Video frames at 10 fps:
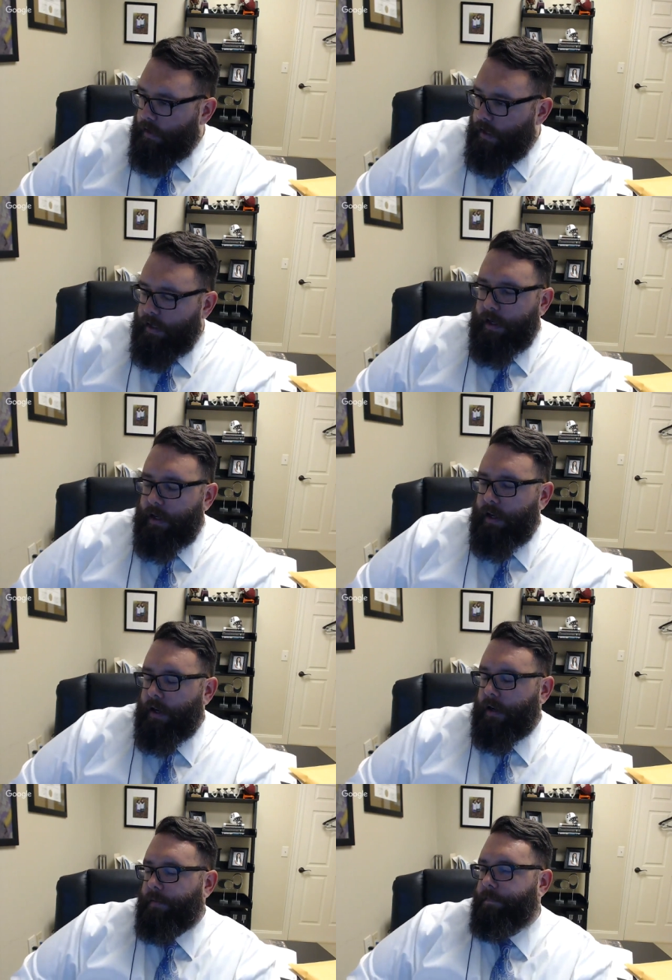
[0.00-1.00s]
He did
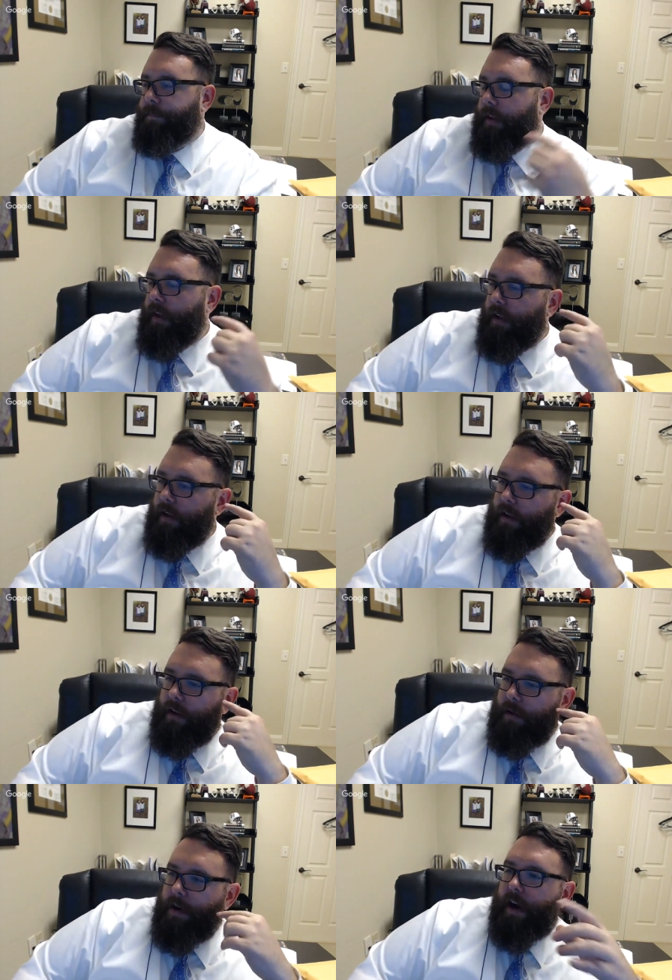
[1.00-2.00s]

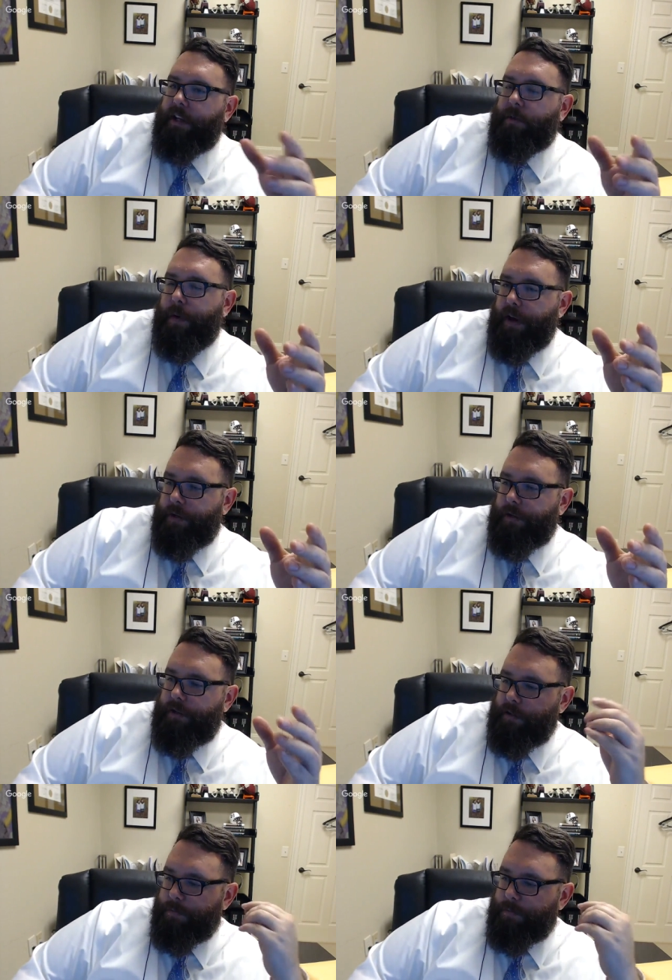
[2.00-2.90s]
Midnight Special is his